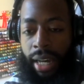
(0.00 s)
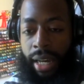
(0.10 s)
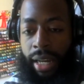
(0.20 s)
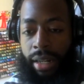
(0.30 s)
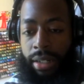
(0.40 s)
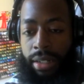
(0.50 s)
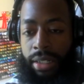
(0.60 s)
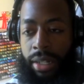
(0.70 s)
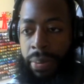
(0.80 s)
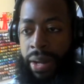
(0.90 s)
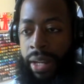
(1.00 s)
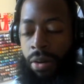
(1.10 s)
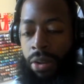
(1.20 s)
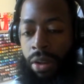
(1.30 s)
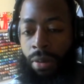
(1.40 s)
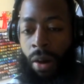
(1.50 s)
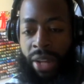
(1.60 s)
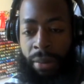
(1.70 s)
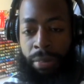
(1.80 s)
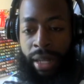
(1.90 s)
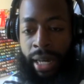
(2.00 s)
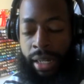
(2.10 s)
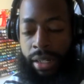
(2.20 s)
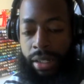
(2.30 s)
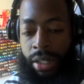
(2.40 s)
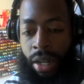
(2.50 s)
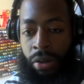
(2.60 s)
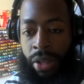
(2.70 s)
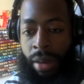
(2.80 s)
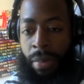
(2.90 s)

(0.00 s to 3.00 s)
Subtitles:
and depending on the role they play, they